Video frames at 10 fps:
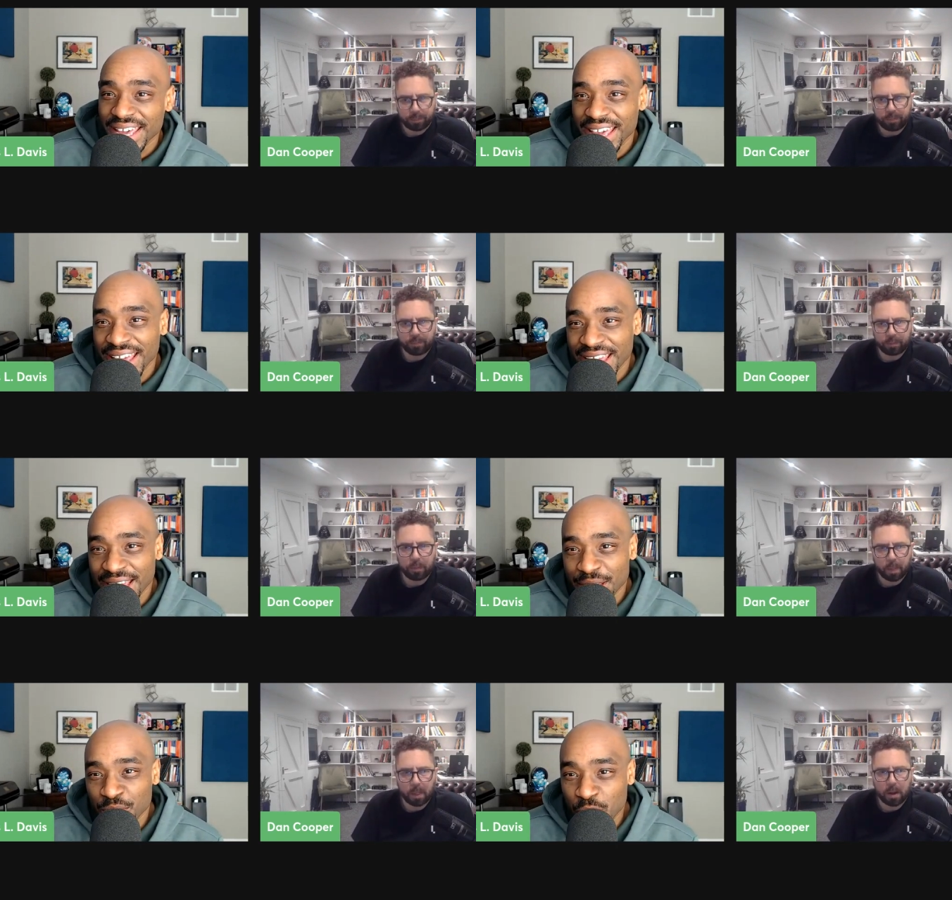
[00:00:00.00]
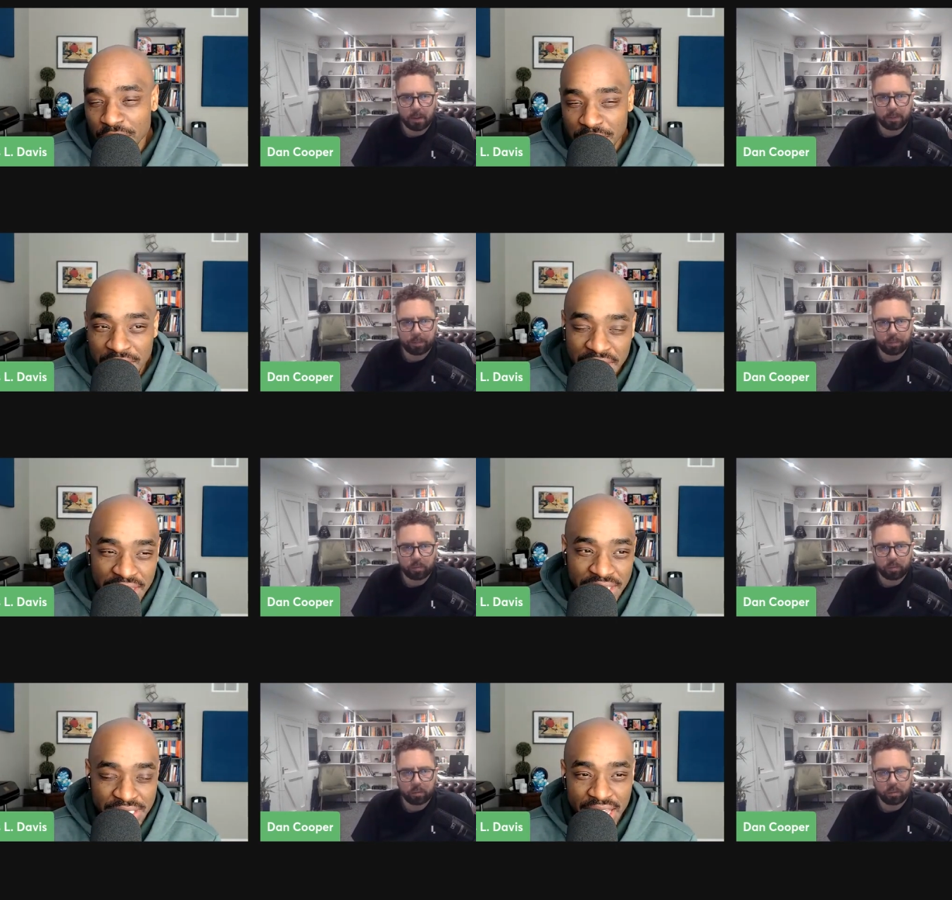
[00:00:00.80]
Speaker 1: And one of the
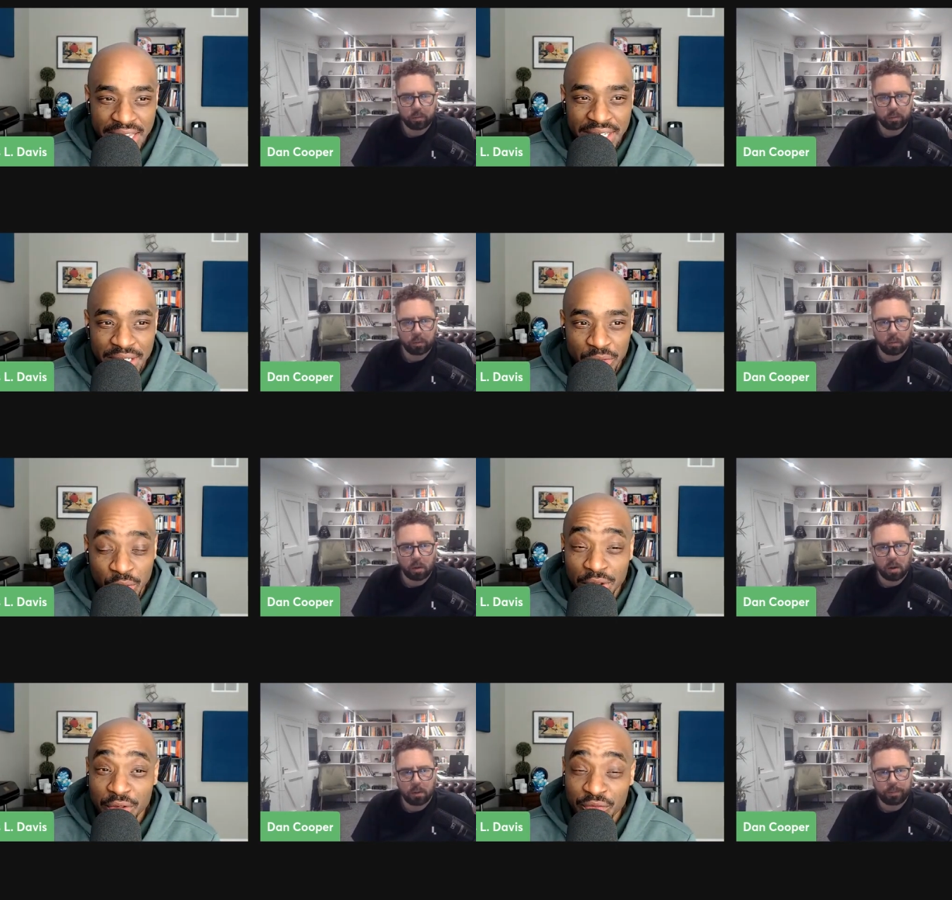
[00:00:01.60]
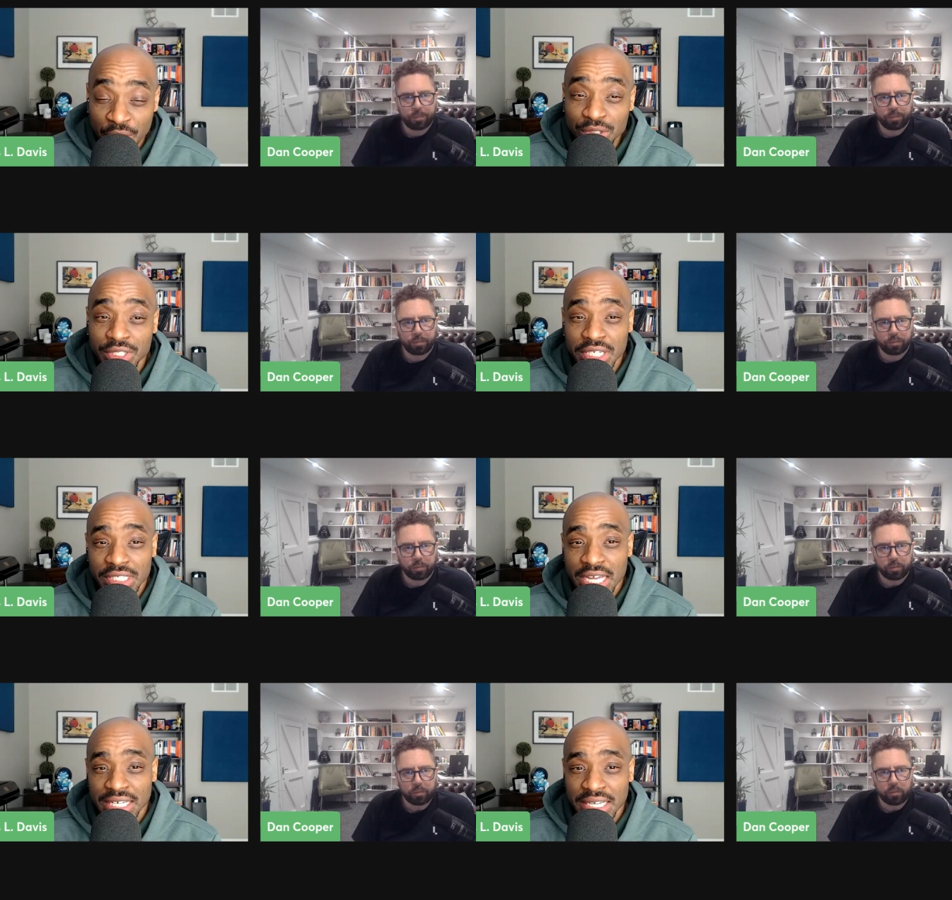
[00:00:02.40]
things that one of the first things
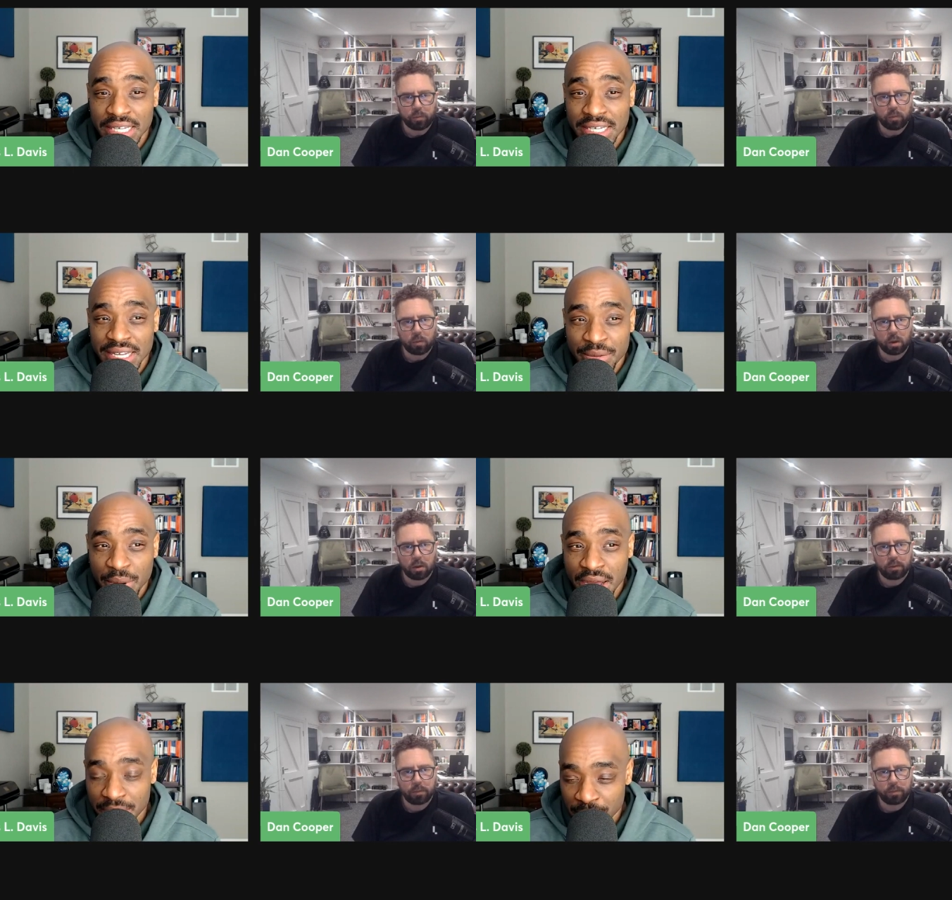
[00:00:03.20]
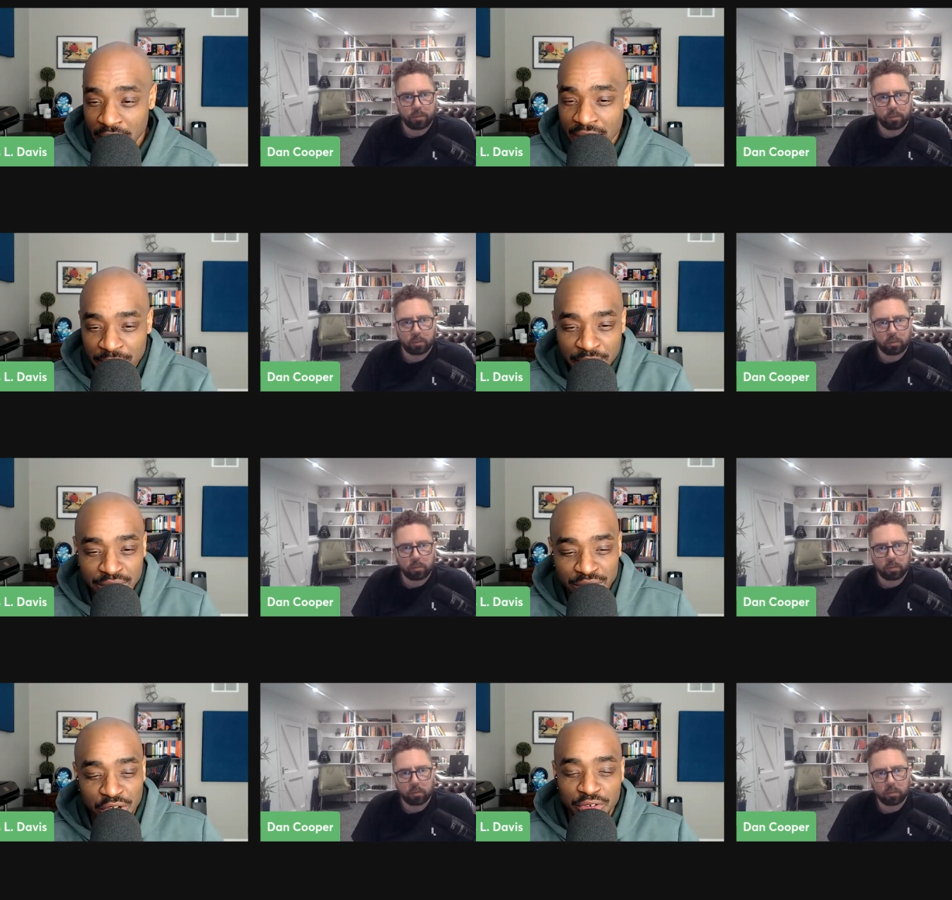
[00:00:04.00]
I did in my my automation
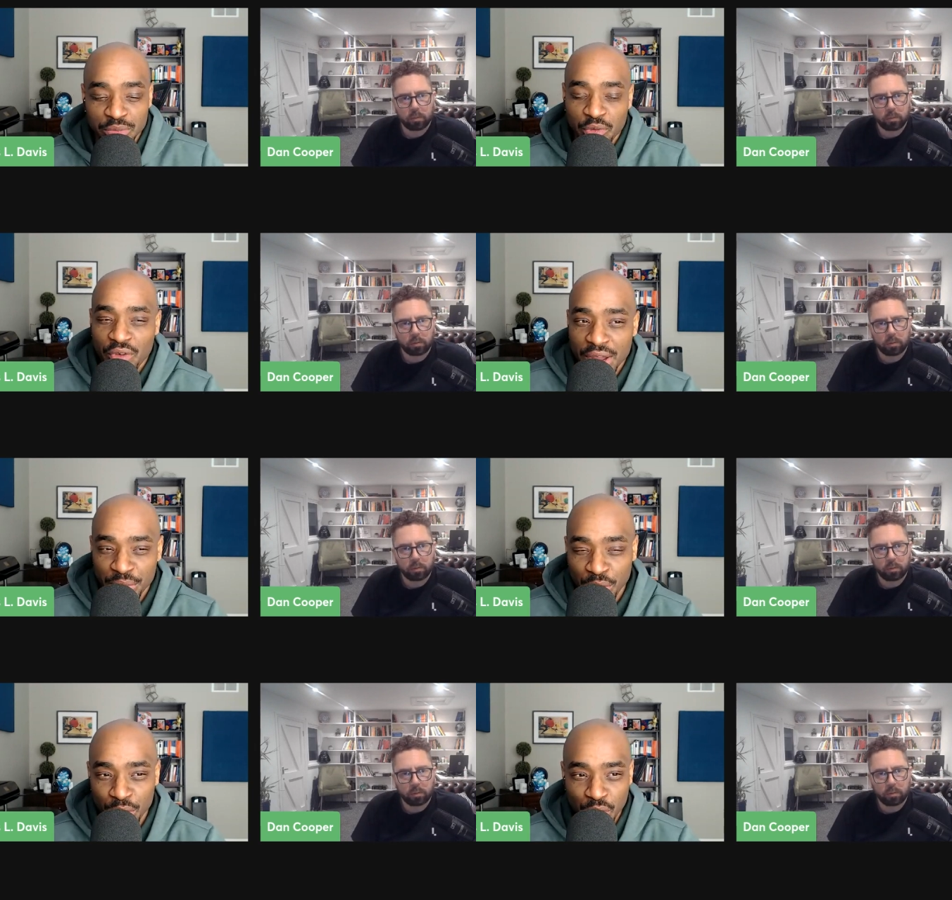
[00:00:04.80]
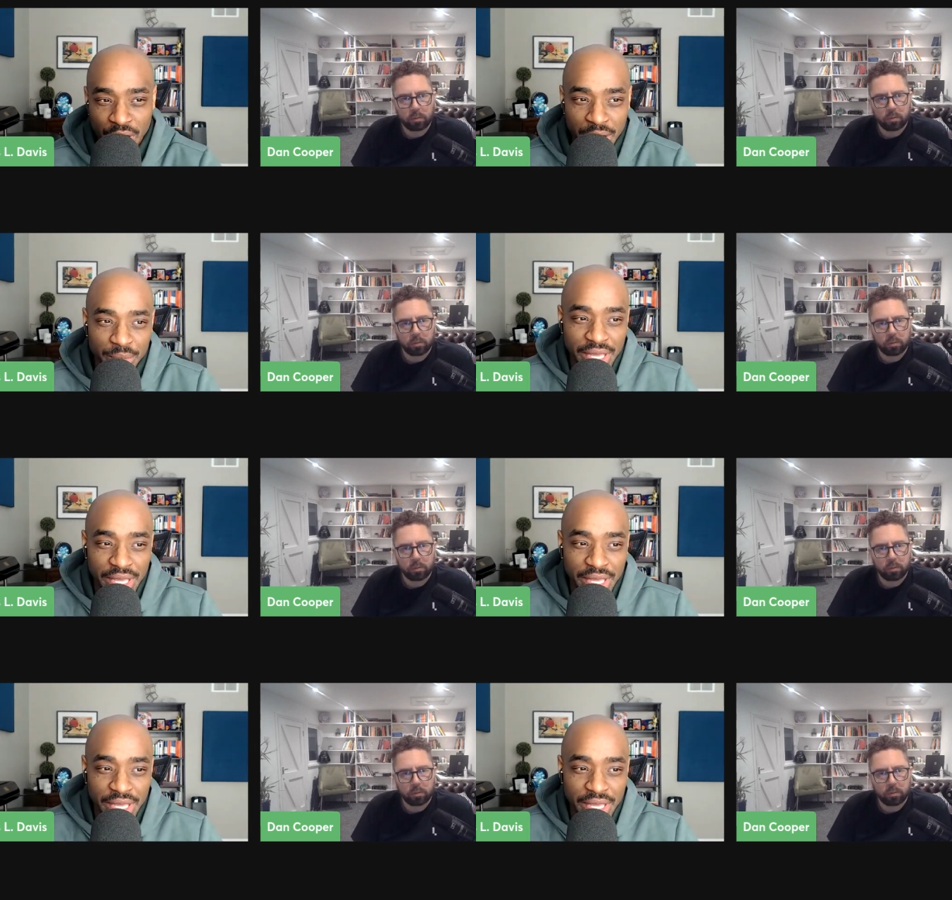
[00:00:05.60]
service provider program